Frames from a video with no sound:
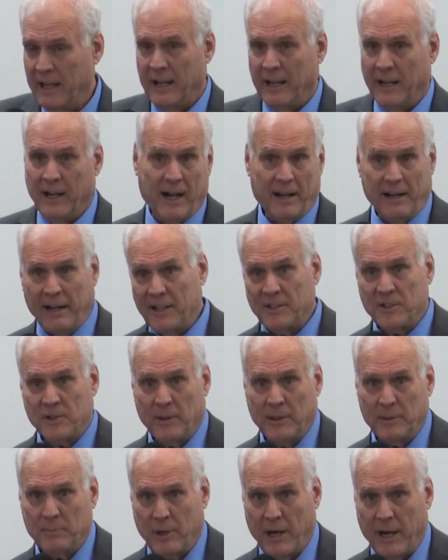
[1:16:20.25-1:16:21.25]
God
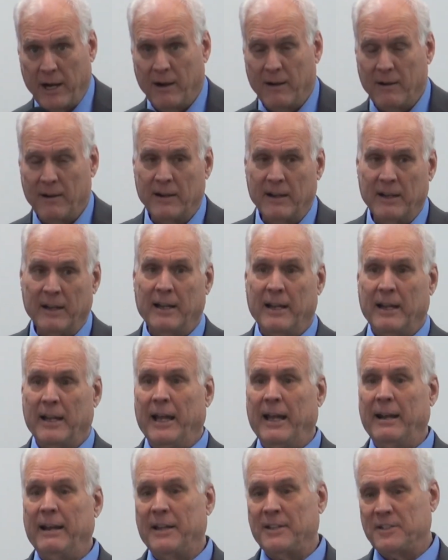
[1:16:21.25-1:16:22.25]
answering prayer,
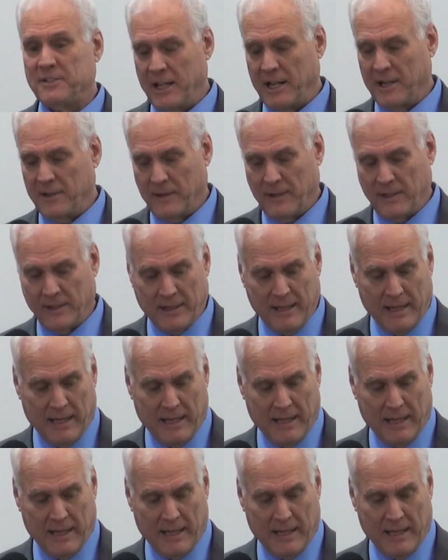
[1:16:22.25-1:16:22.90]
and etc.